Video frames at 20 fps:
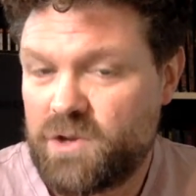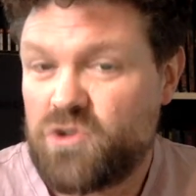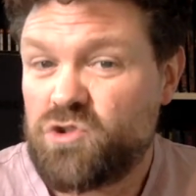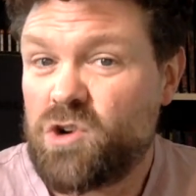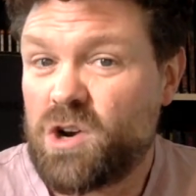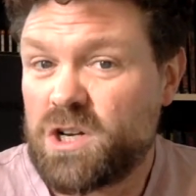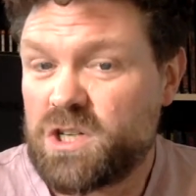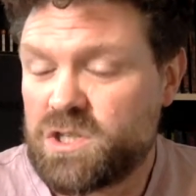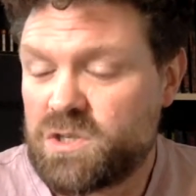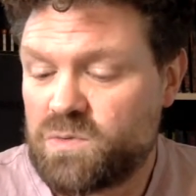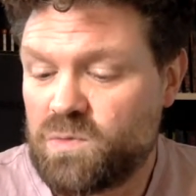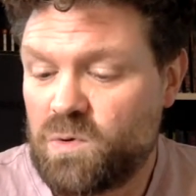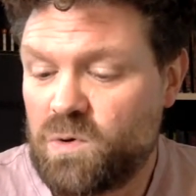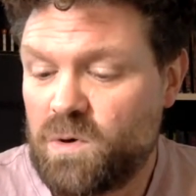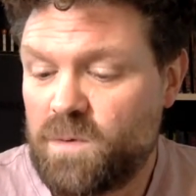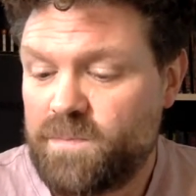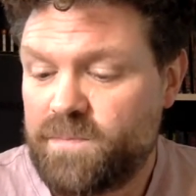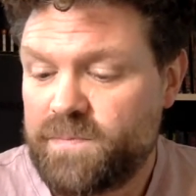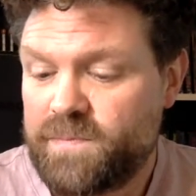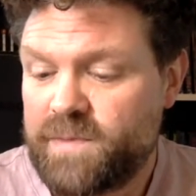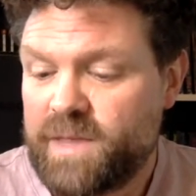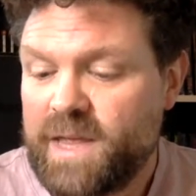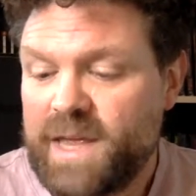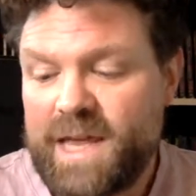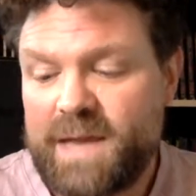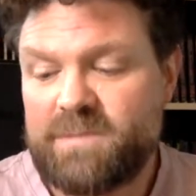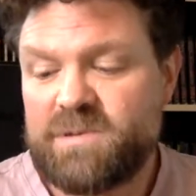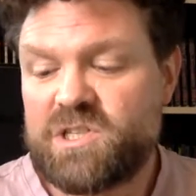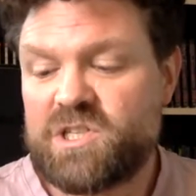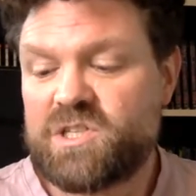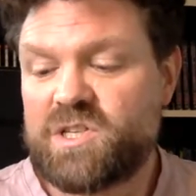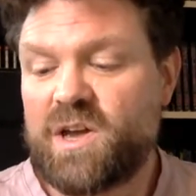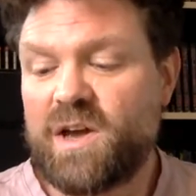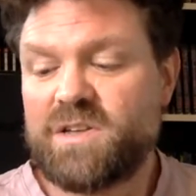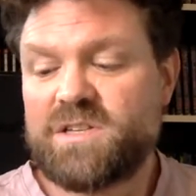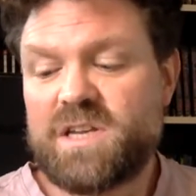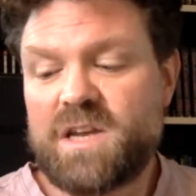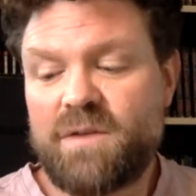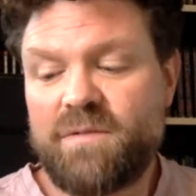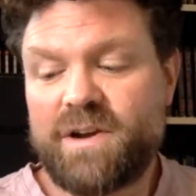Truck swore. He was
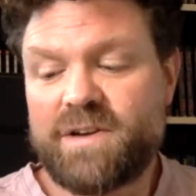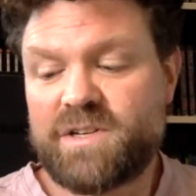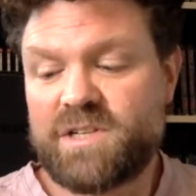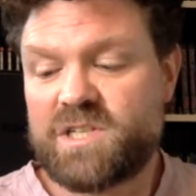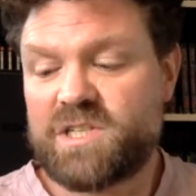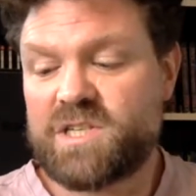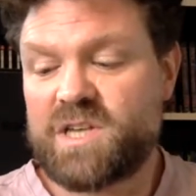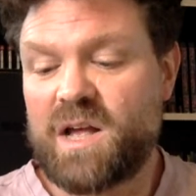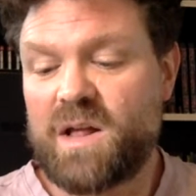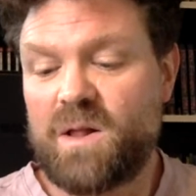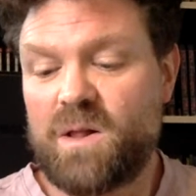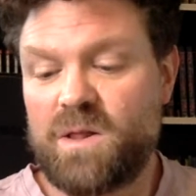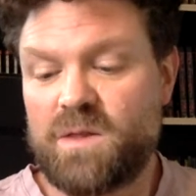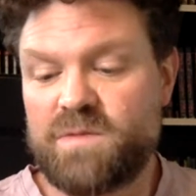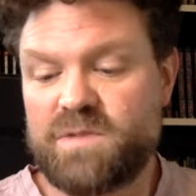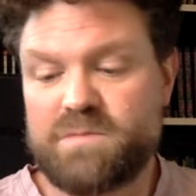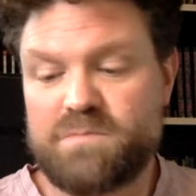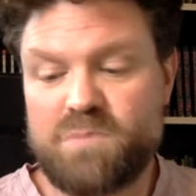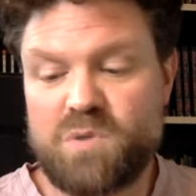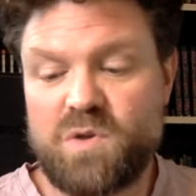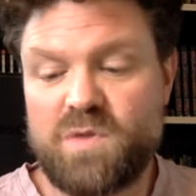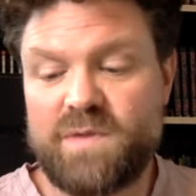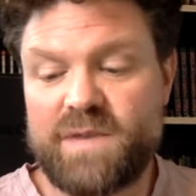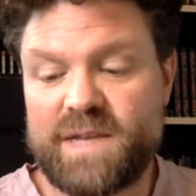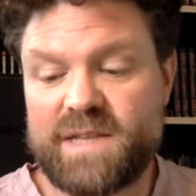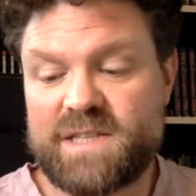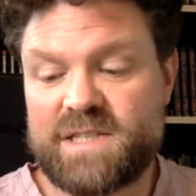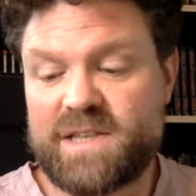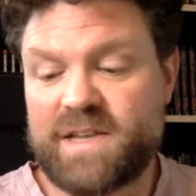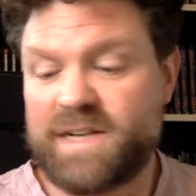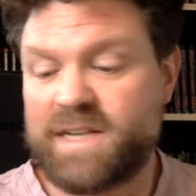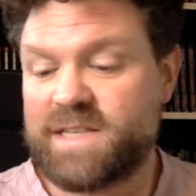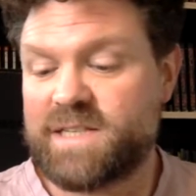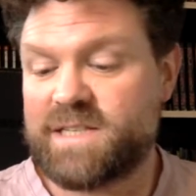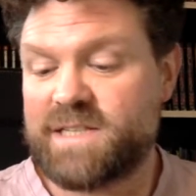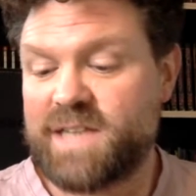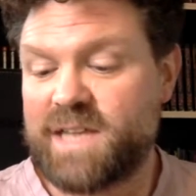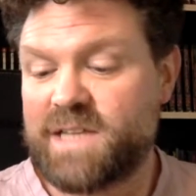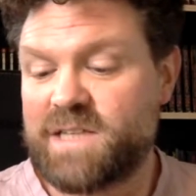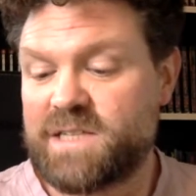skirting around a skull that was moving inside its
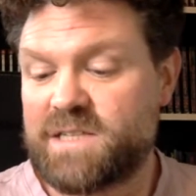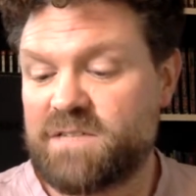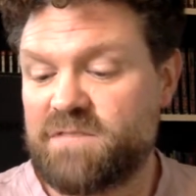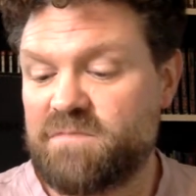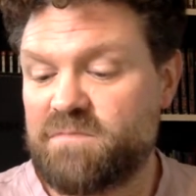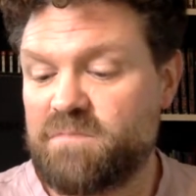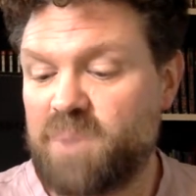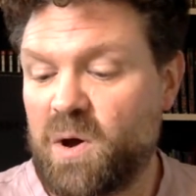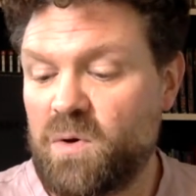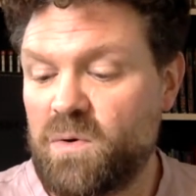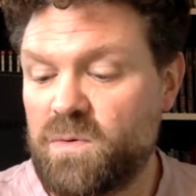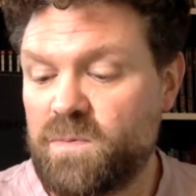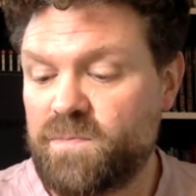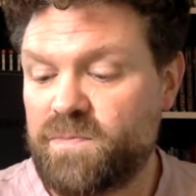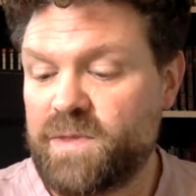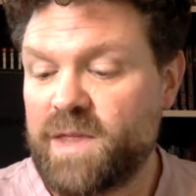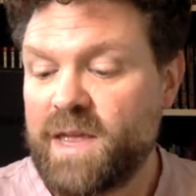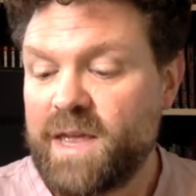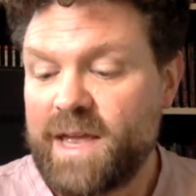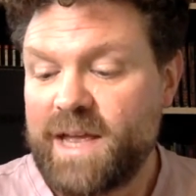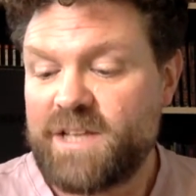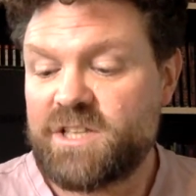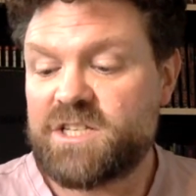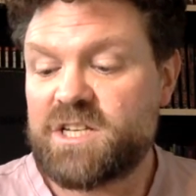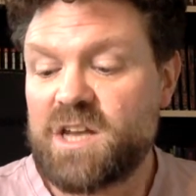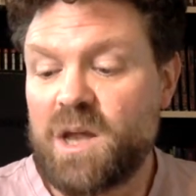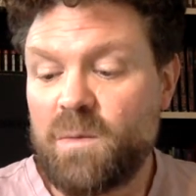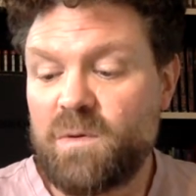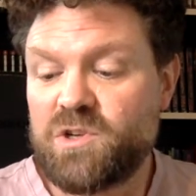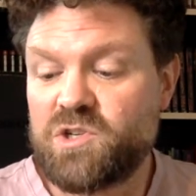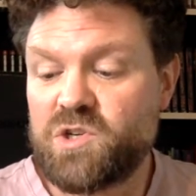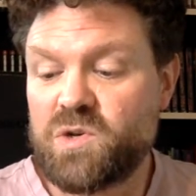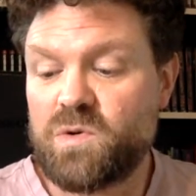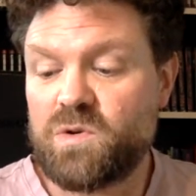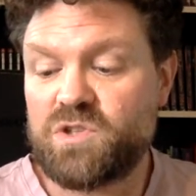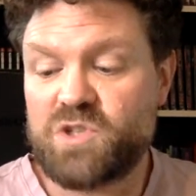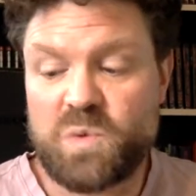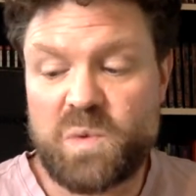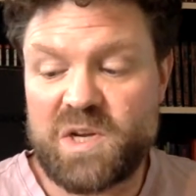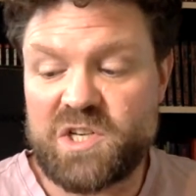nest of bone, its lower jaw
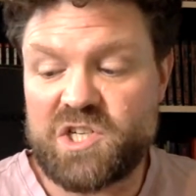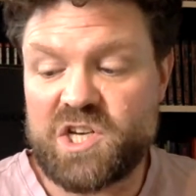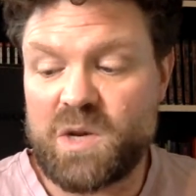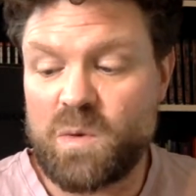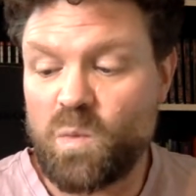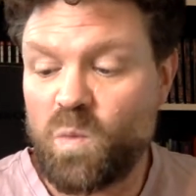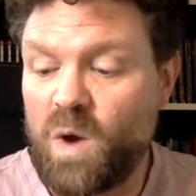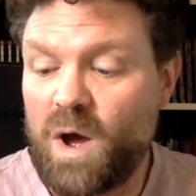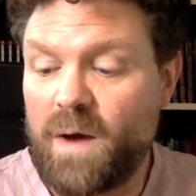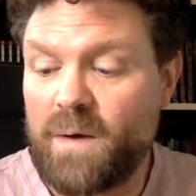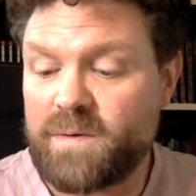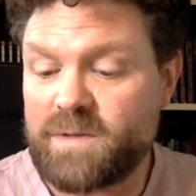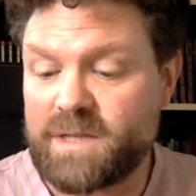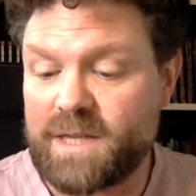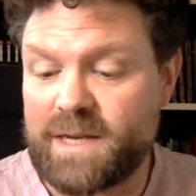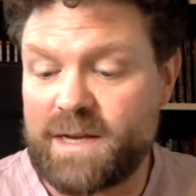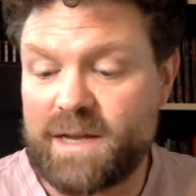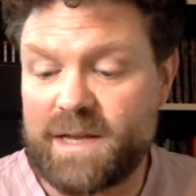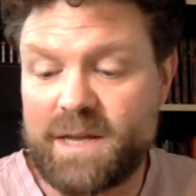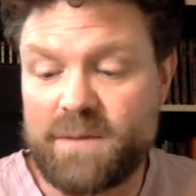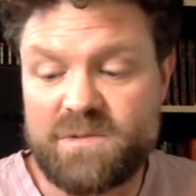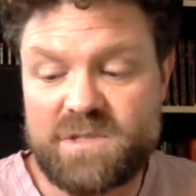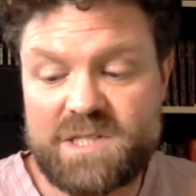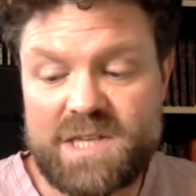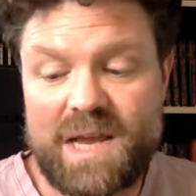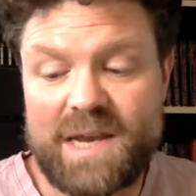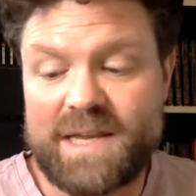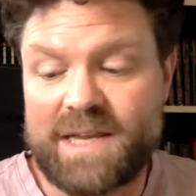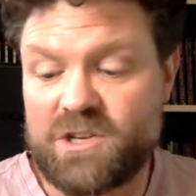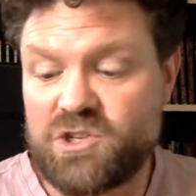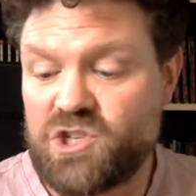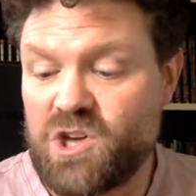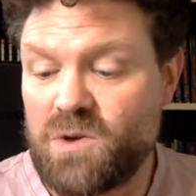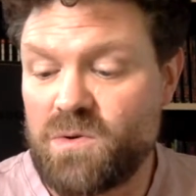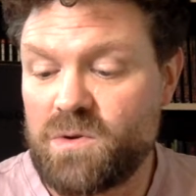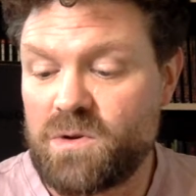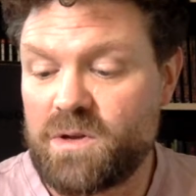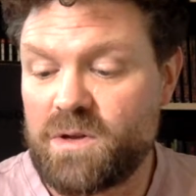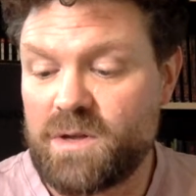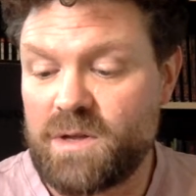twitching wildly like it was telling a
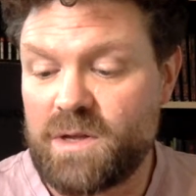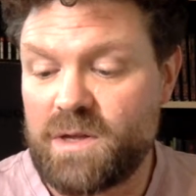joke.